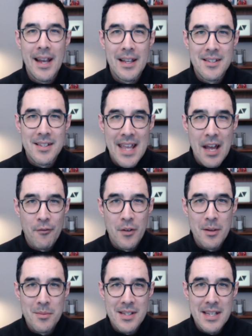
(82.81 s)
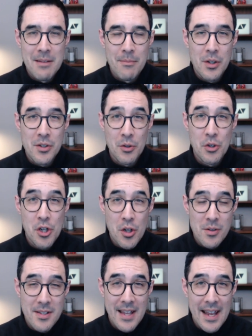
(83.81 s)
into the FOMC, because on
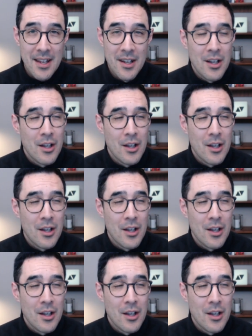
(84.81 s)
Tuesday